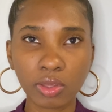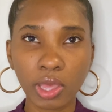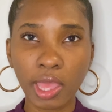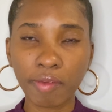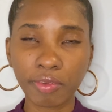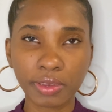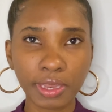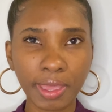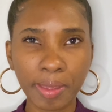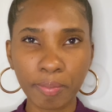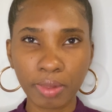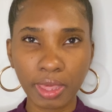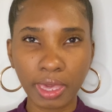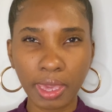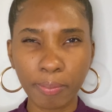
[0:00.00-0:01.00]
every time,
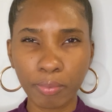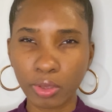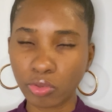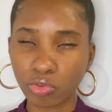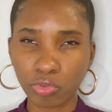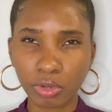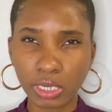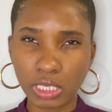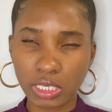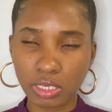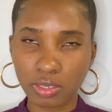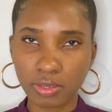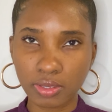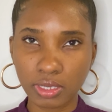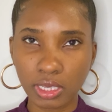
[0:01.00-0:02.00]
like I moisturize
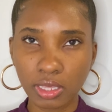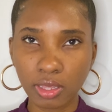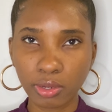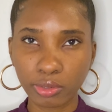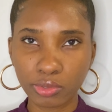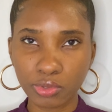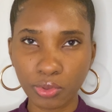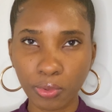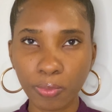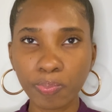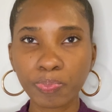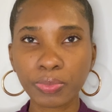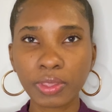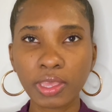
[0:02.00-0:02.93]
and seal or so,